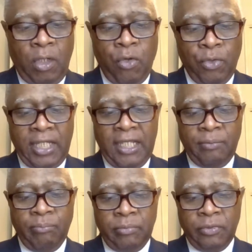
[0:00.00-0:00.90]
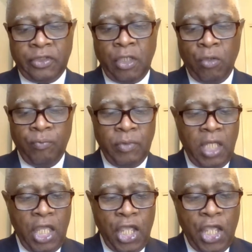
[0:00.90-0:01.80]
Okay, so
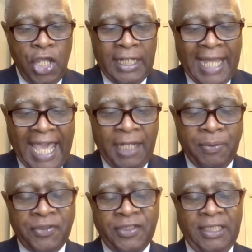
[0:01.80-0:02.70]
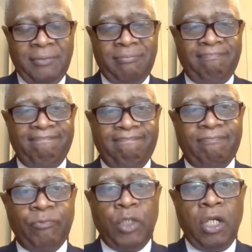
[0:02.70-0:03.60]
90%
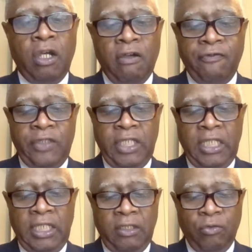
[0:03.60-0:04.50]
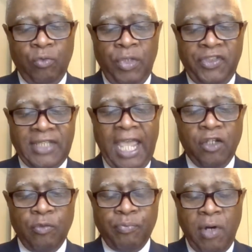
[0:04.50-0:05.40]
of the
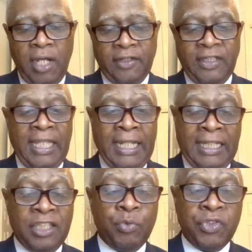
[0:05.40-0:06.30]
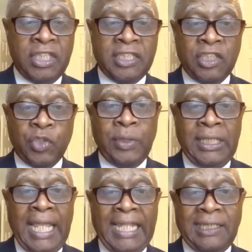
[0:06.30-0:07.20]
recycled products, and this was just in
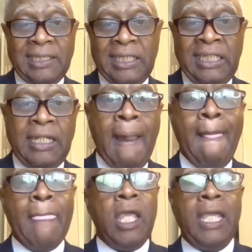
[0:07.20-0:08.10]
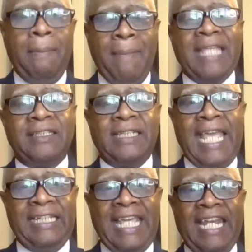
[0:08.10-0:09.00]
2018. Imagine
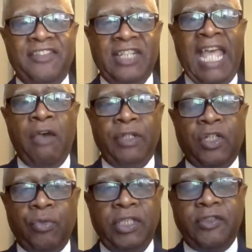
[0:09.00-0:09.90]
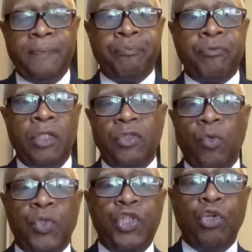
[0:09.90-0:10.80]
that has now increased. So
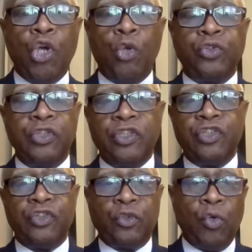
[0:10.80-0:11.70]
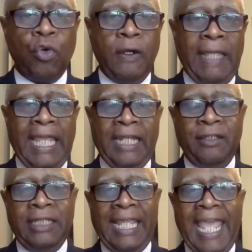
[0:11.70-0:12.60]
when you go to the store
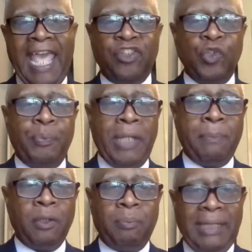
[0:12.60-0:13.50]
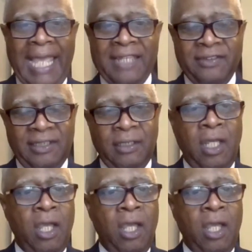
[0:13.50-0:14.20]
and they ask you paper or plastic,